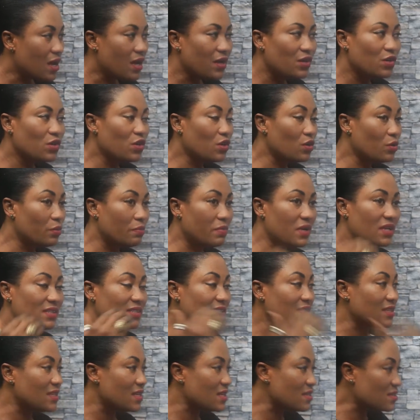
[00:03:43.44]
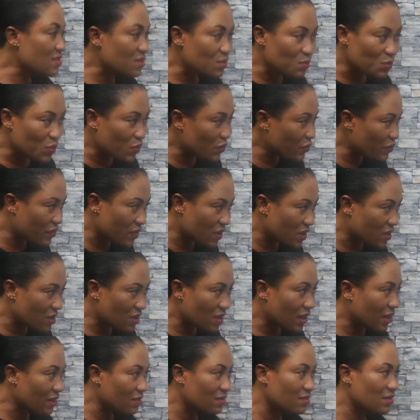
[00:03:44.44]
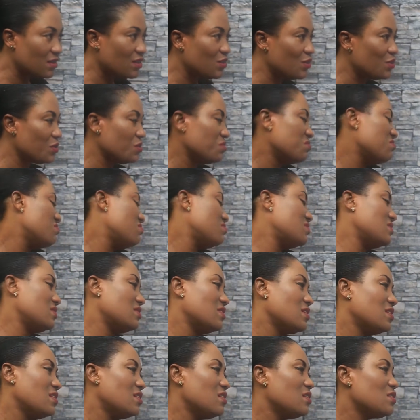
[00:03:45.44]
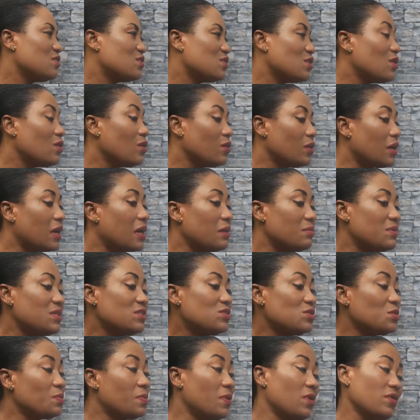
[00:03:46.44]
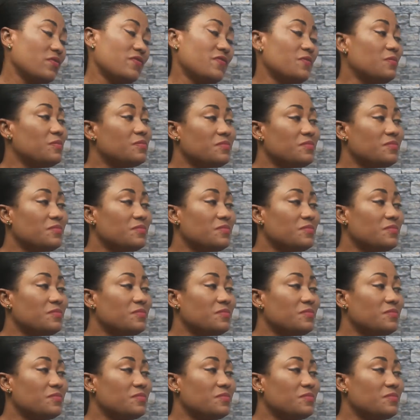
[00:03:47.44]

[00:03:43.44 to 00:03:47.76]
How are you going to make the next movie? And, you know. So, I'm into both.